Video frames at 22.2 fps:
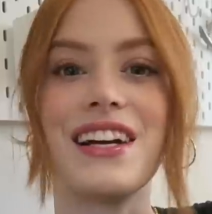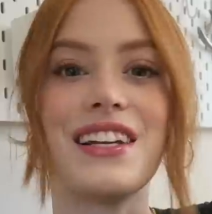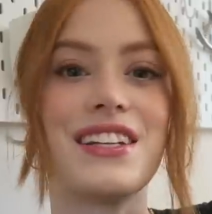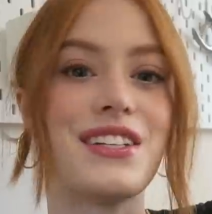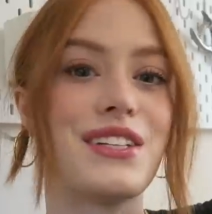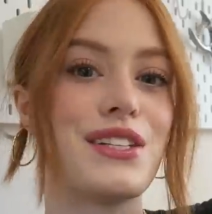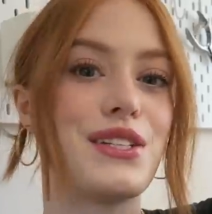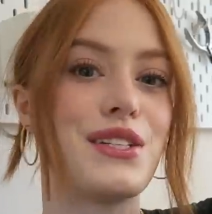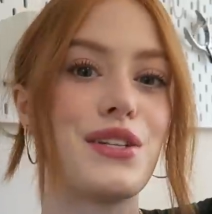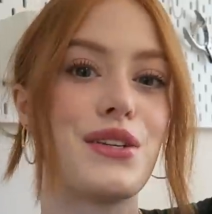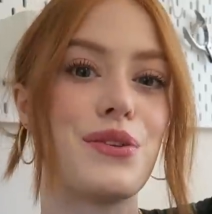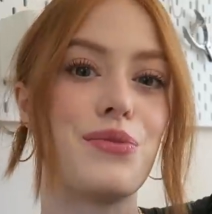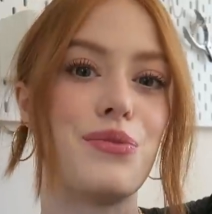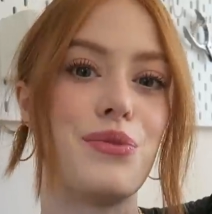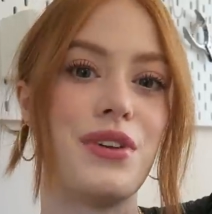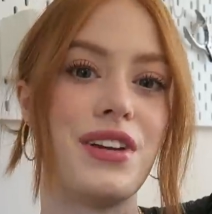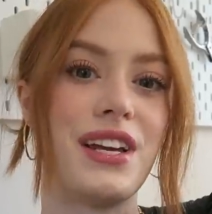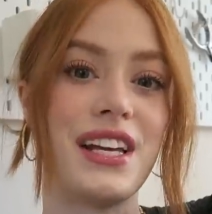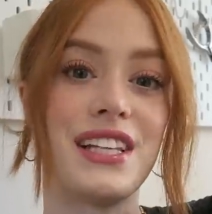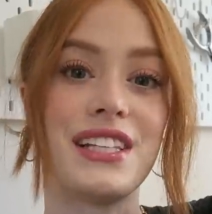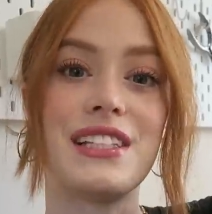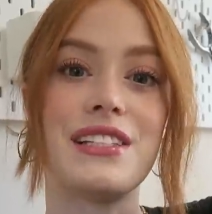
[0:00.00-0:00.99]
I just
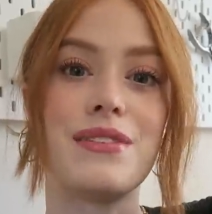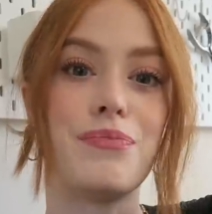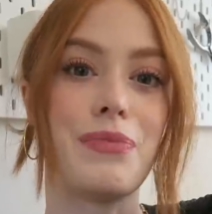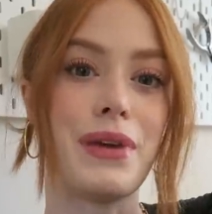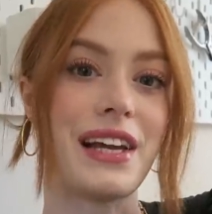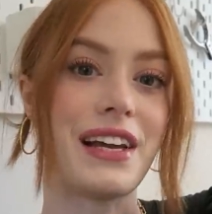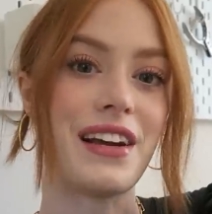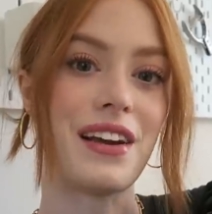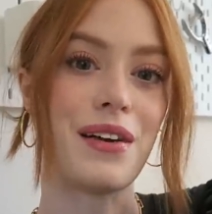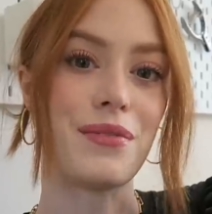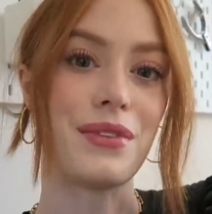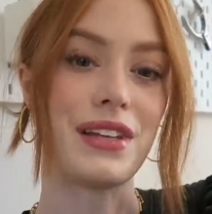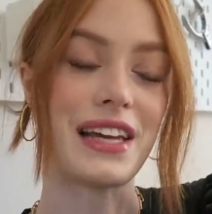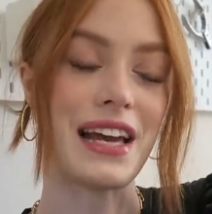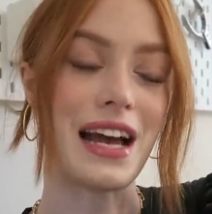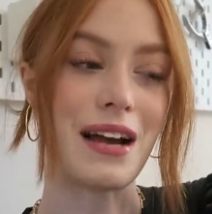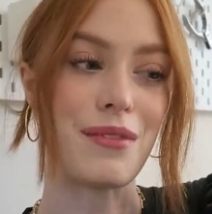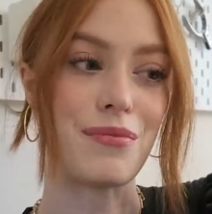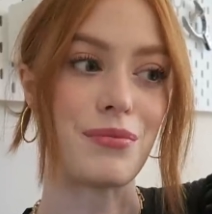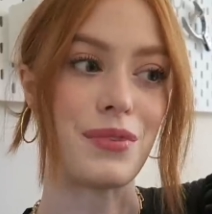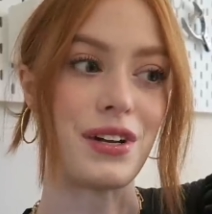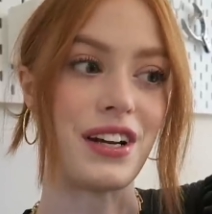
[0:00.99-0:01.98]
wanted to pick up the
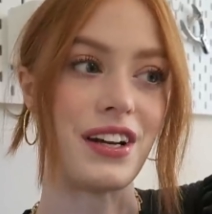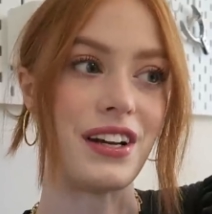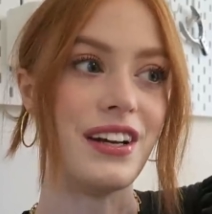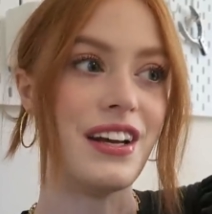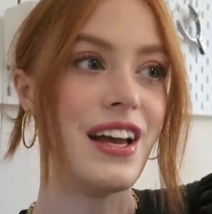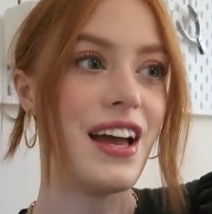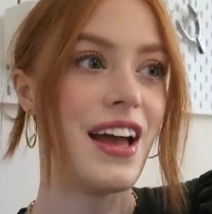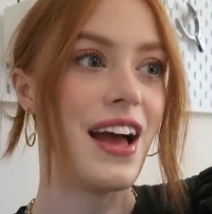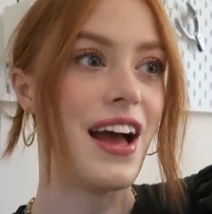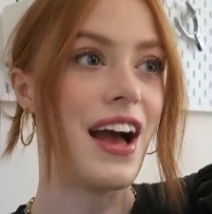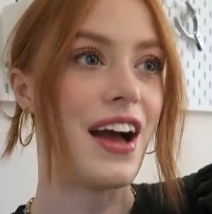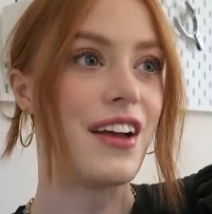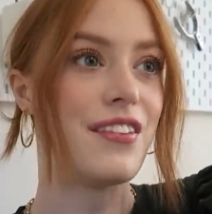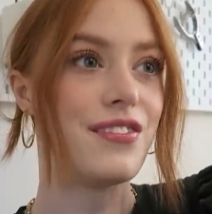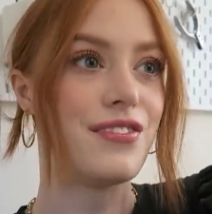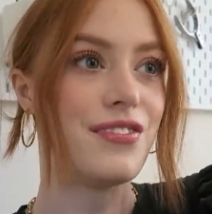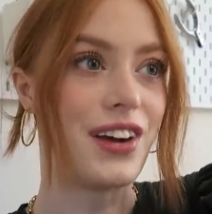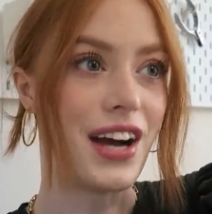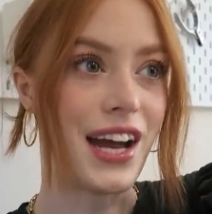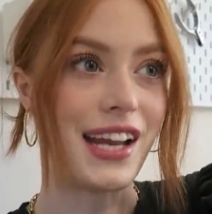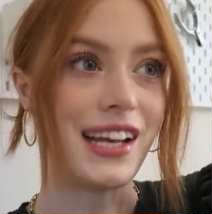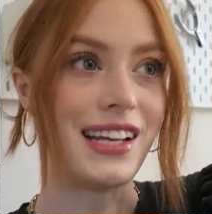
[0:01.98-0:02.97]
camera.
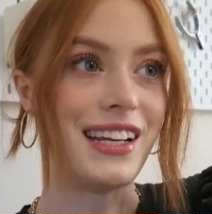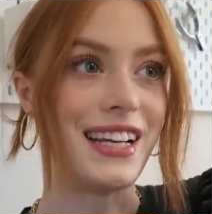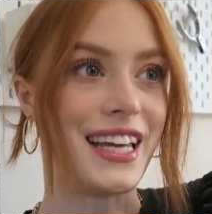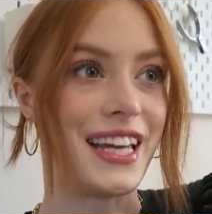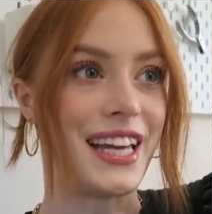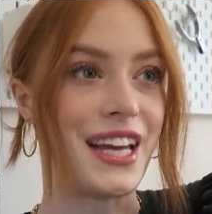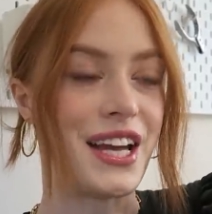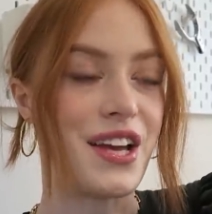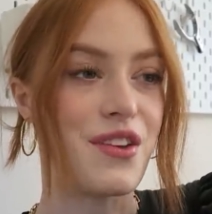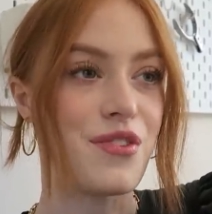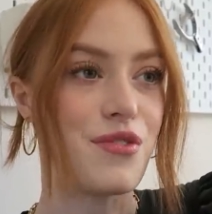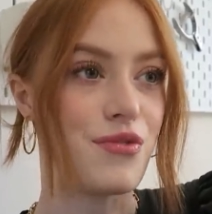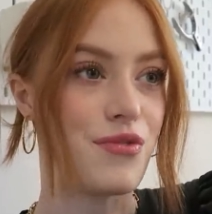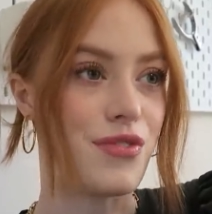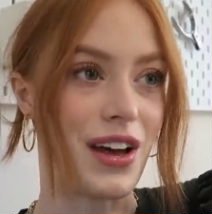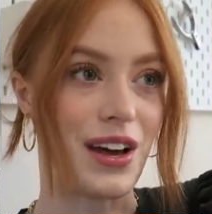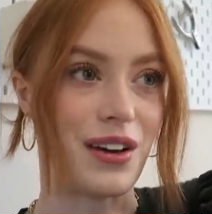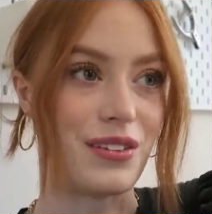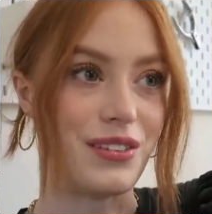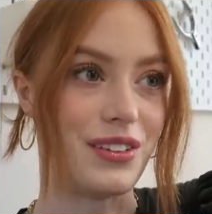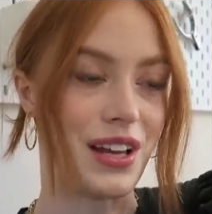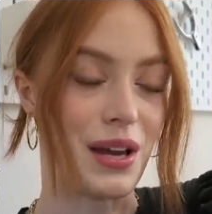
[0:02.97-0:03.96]
I finally
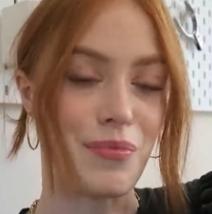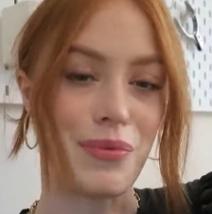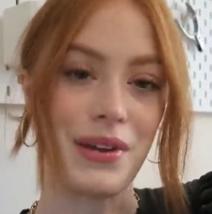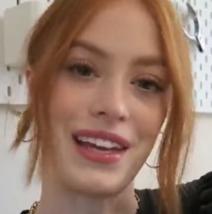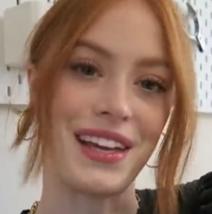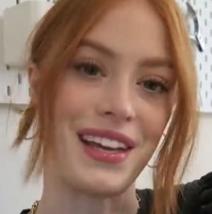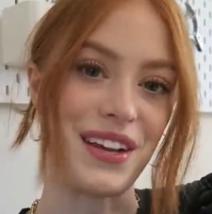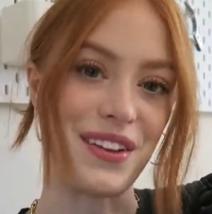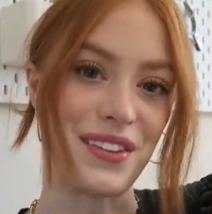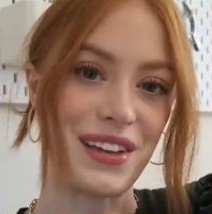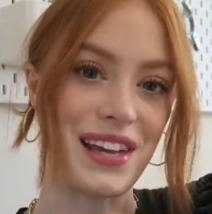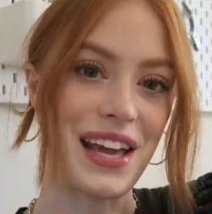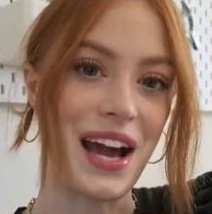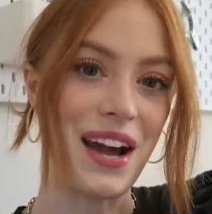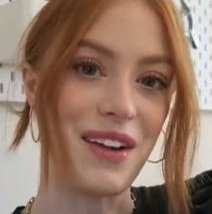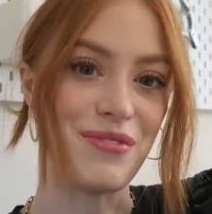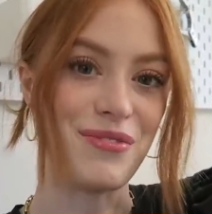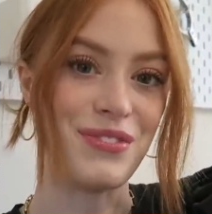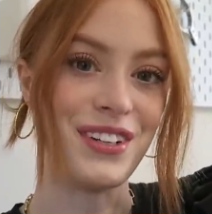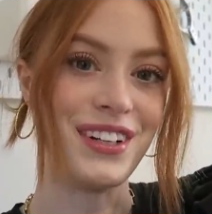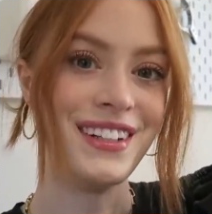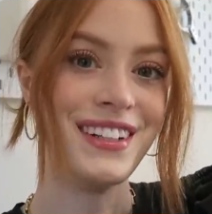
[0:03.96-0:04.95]
felt like picking up the
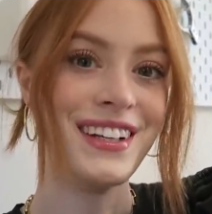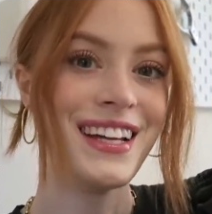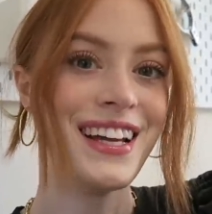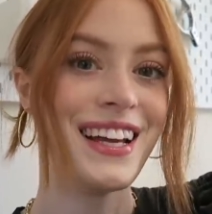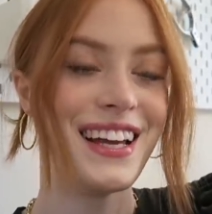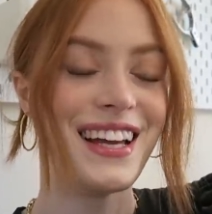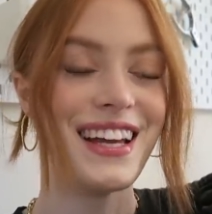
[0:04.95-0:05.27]
camera.